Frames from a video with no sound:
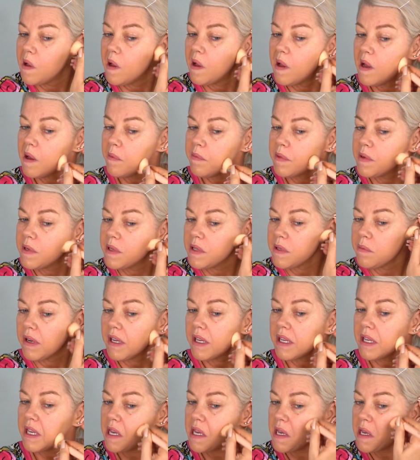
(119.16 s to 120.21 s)
up into
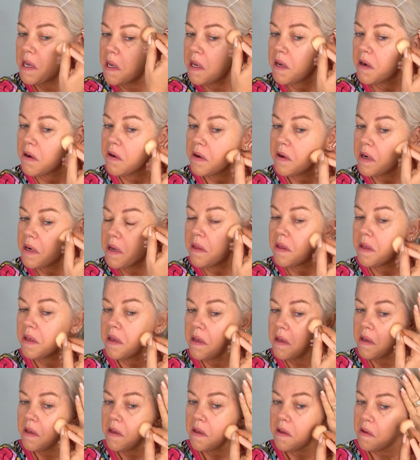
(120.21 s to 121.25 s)
my ear area
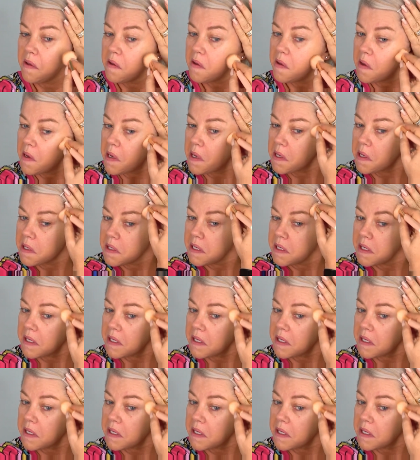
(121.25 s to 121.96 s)
there, so you